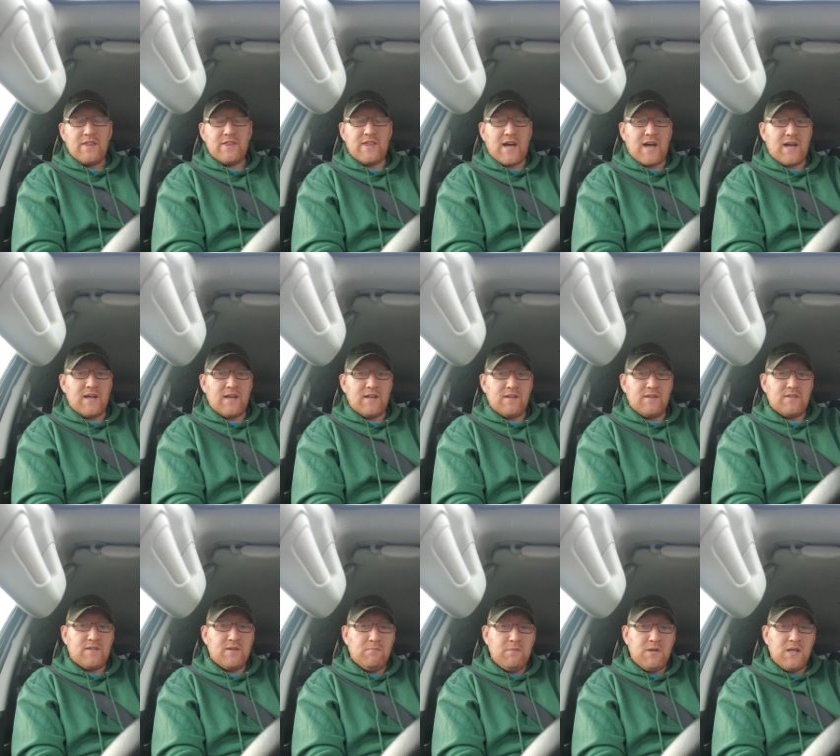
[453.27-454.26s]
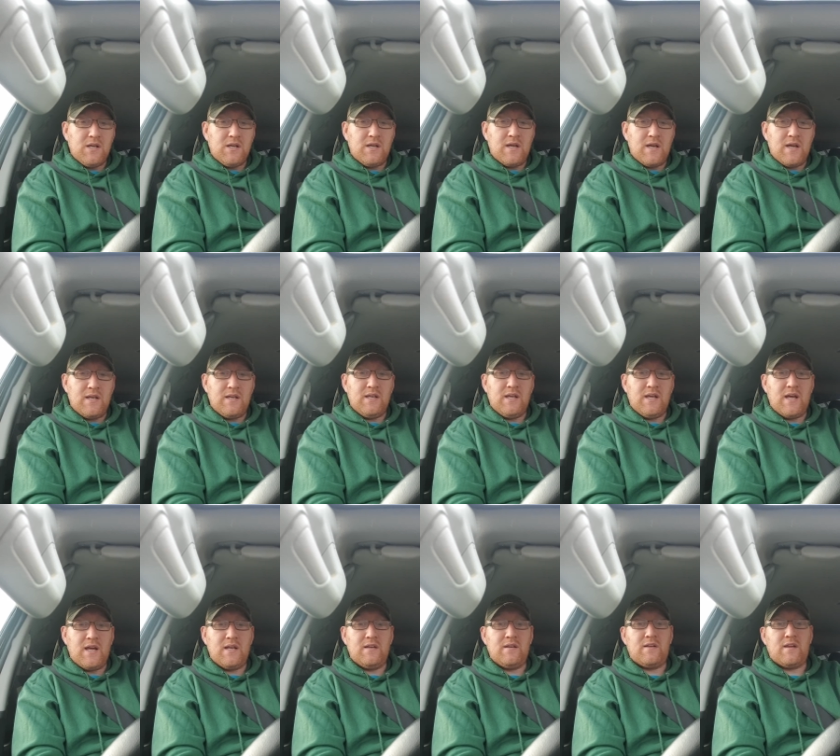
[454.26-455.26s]
that to me, in the
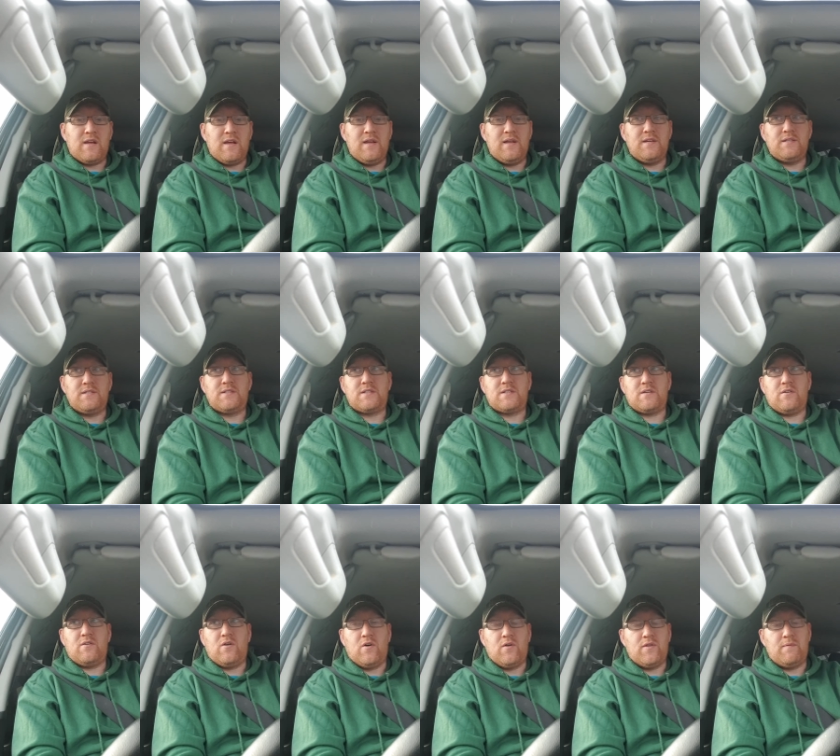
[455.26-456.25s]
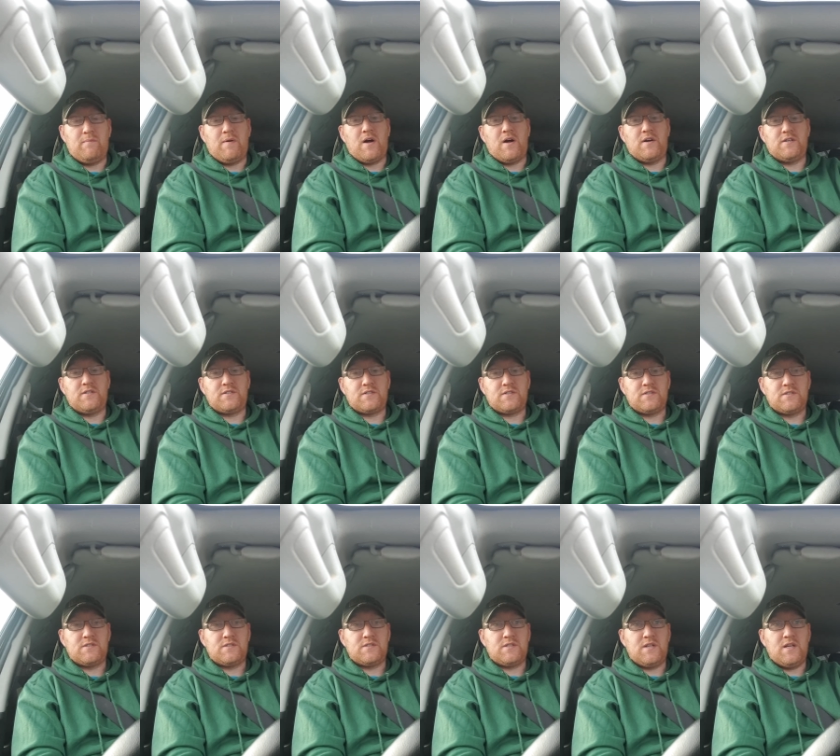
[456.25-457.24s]
end, is all that matters.
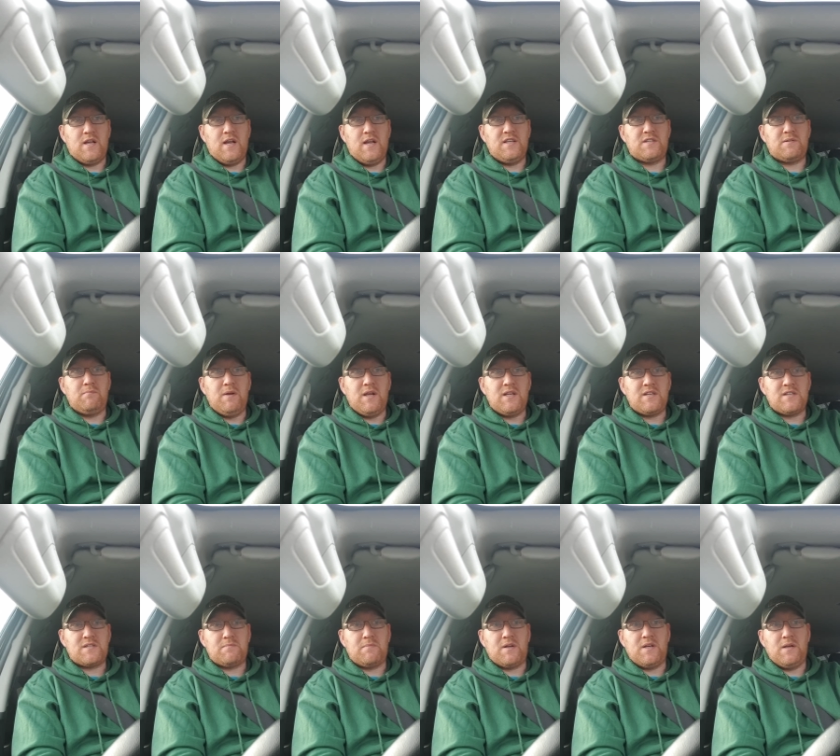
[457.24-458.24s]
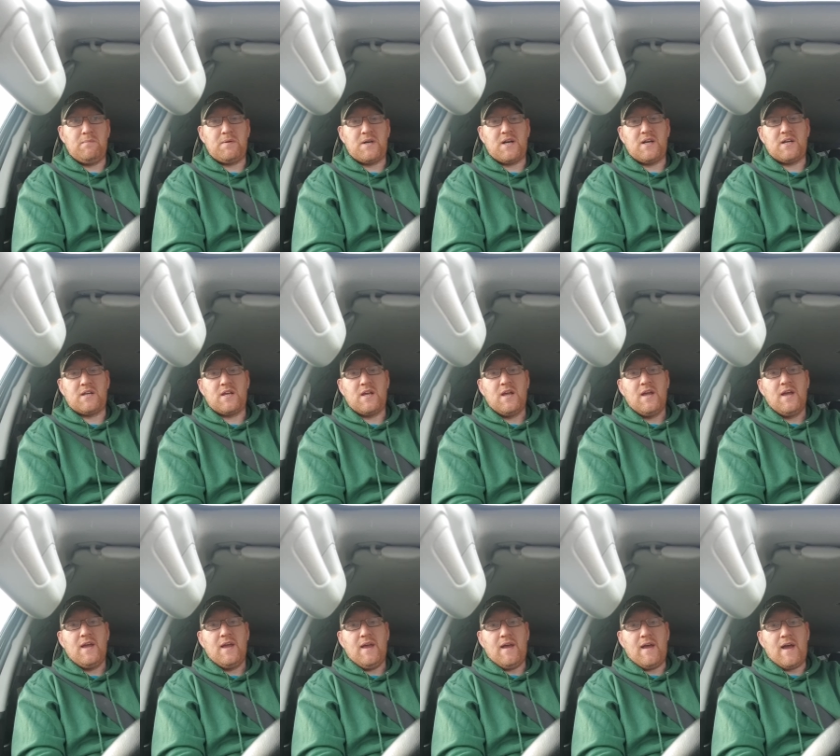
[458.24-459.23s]
It's made its money back
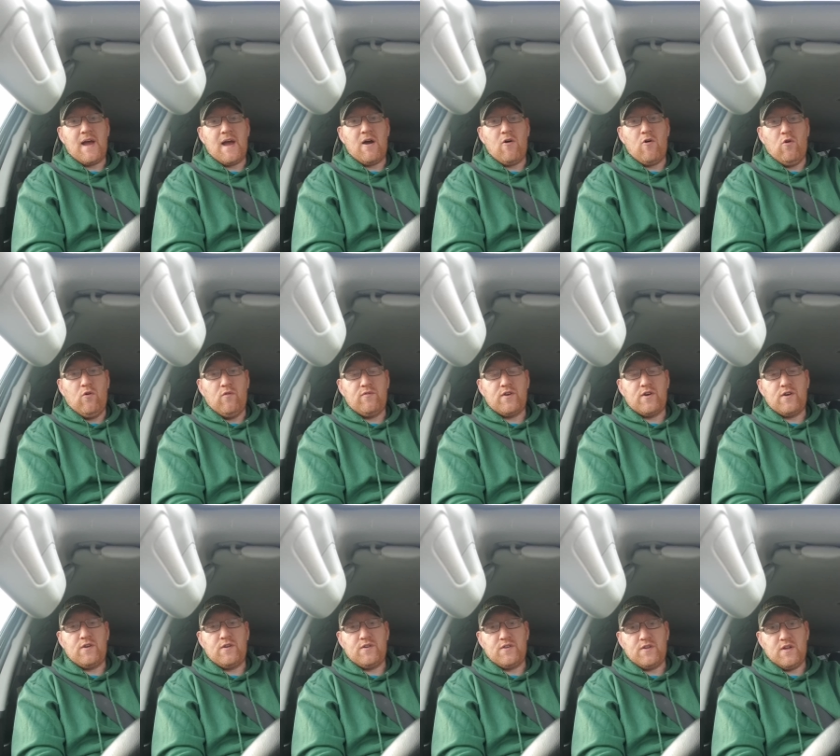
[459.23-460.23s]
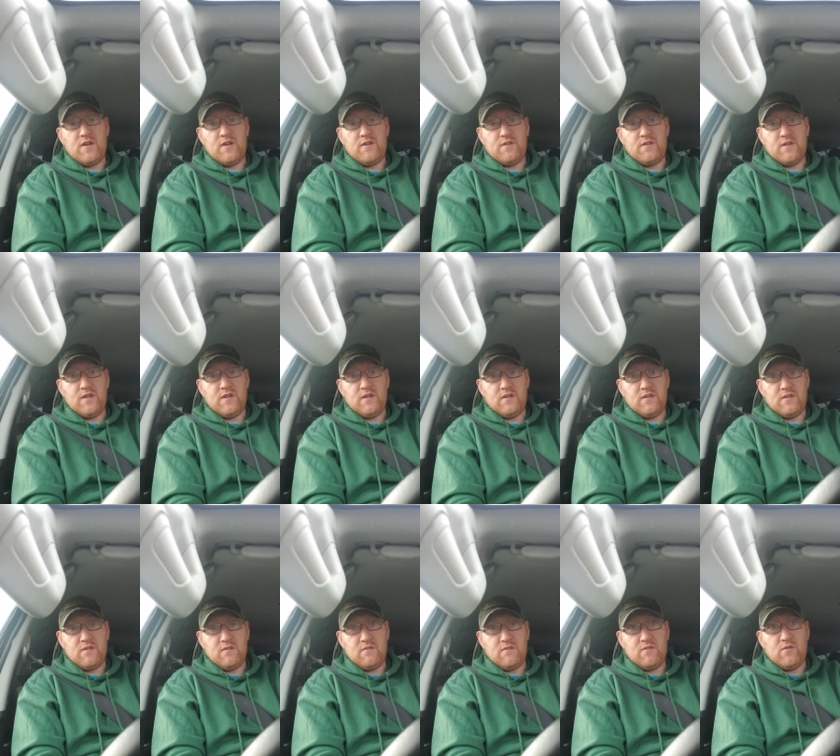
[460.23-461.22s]
over the
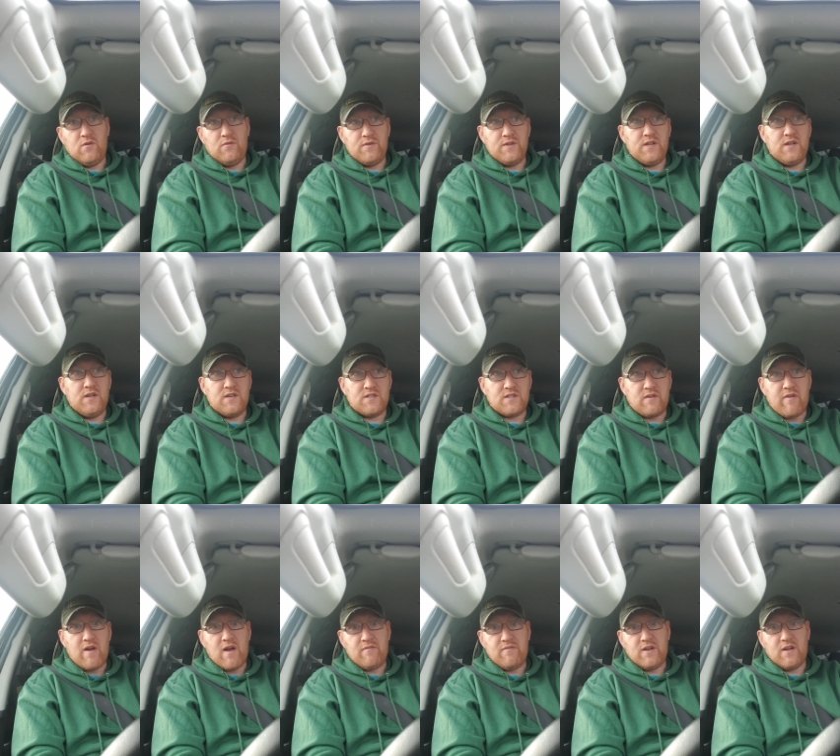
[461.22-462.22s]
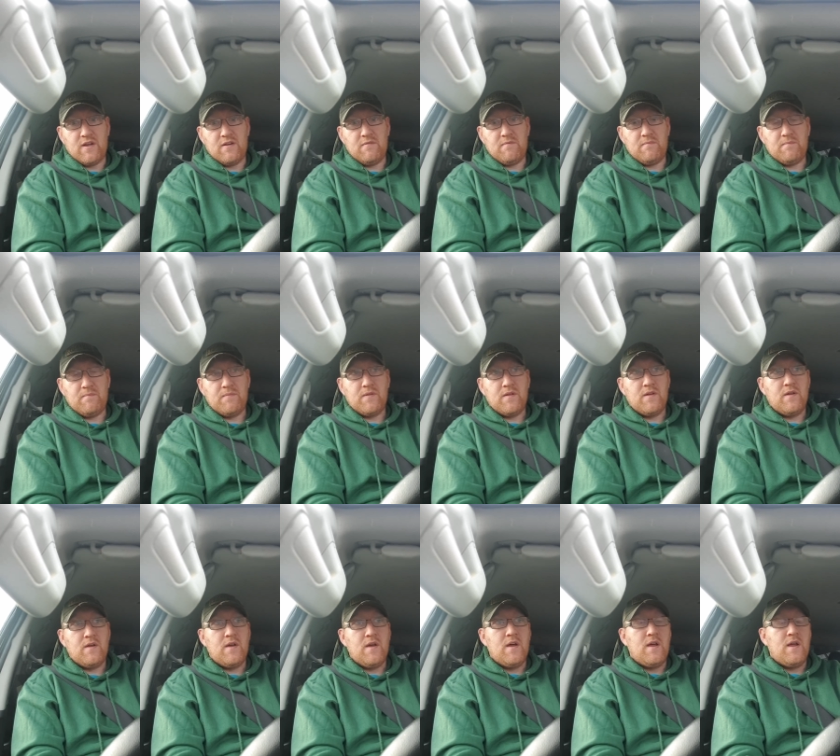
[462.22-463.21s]
years of having it.
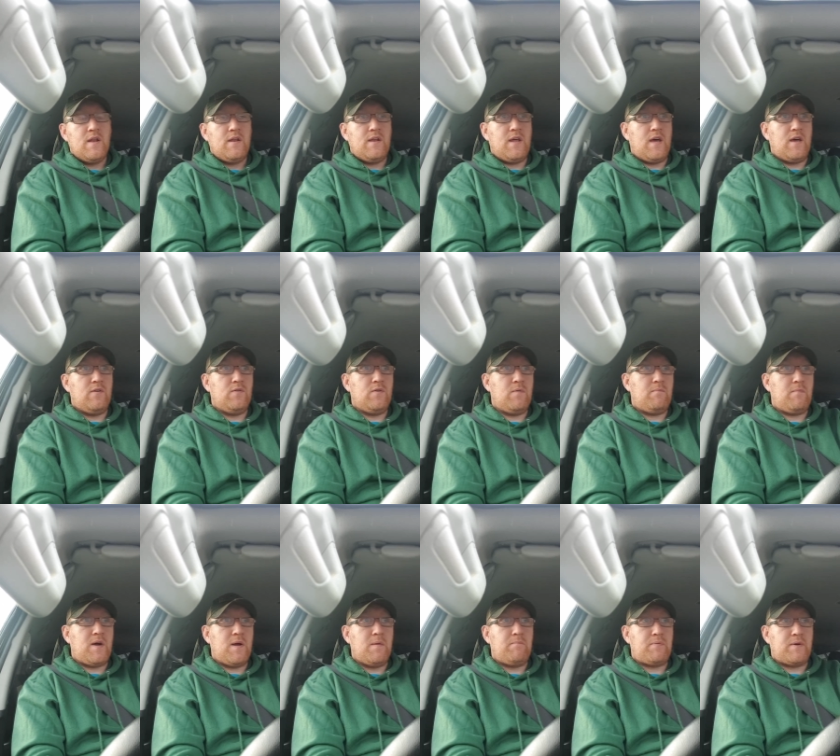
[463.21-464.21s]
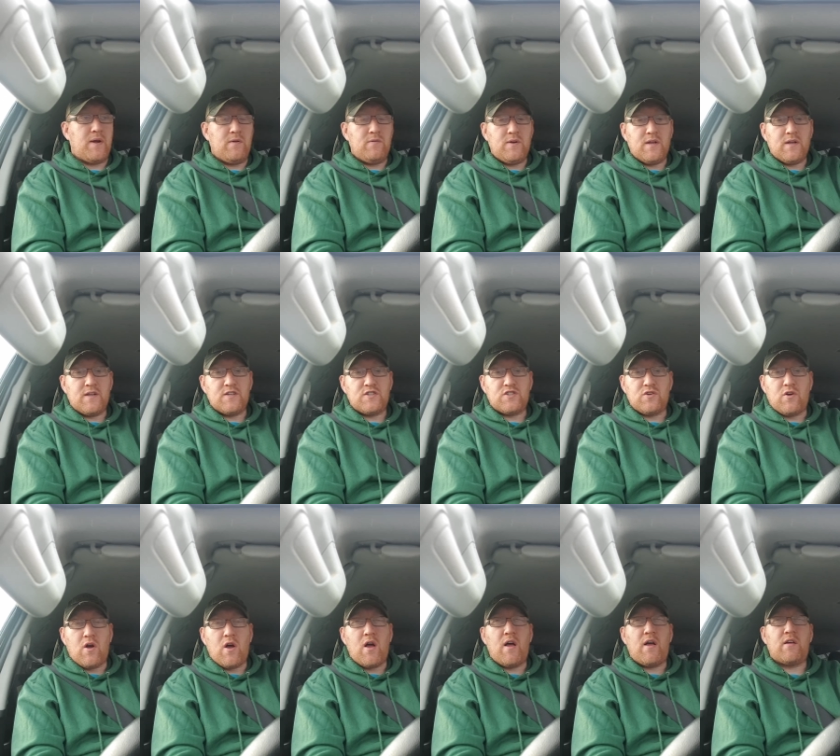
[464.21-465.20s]
Now, my Browning has
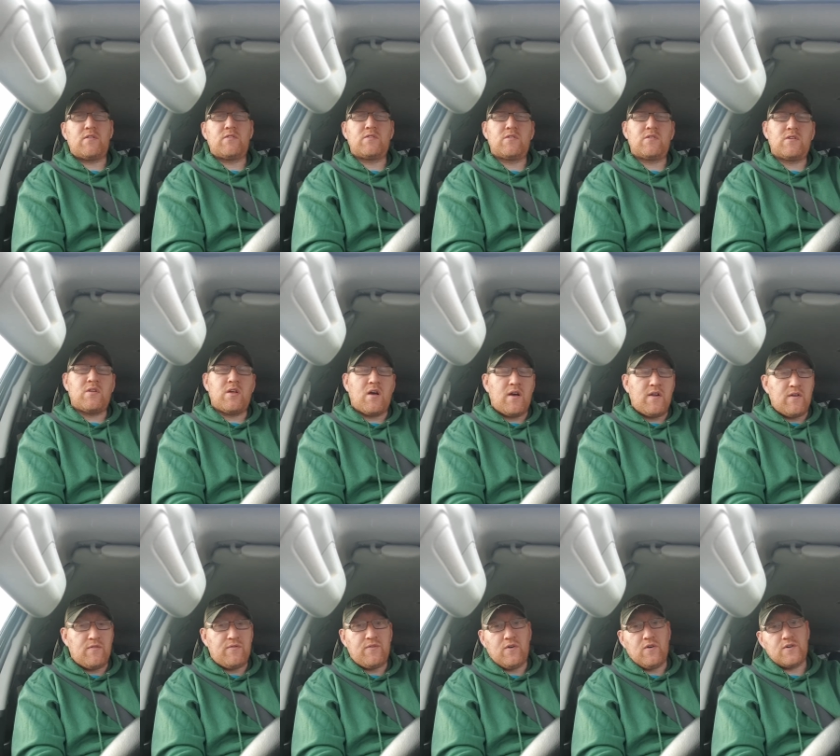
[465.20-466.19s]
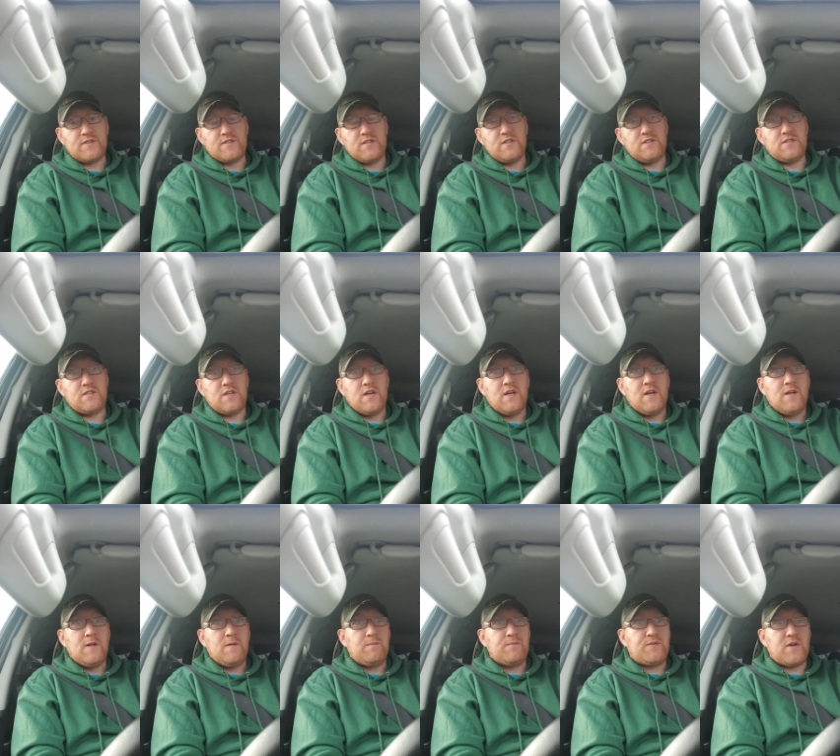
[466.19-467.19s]
shot a ton of foxes,
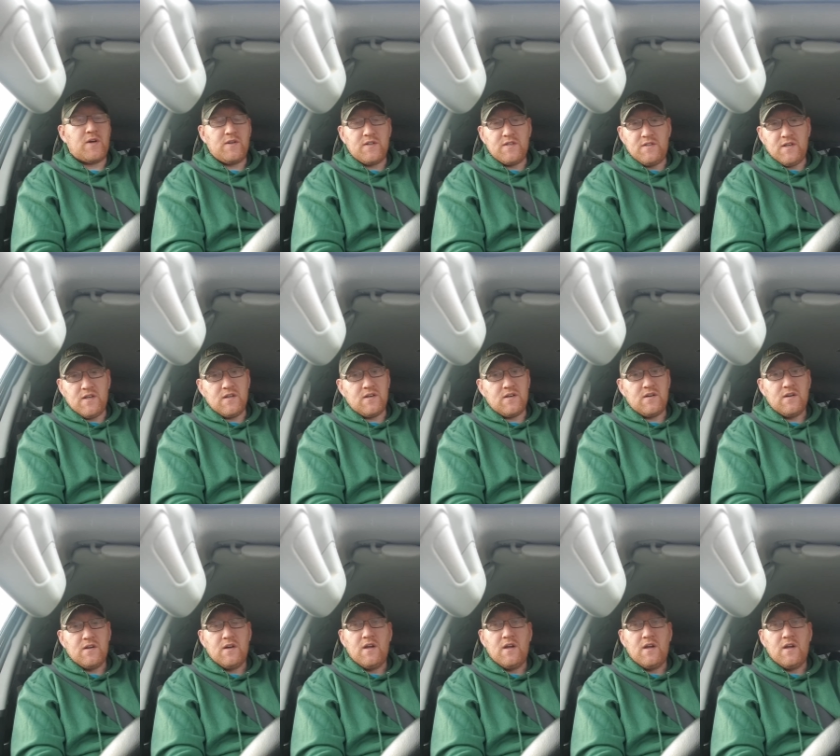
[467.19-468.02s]
ton of deer,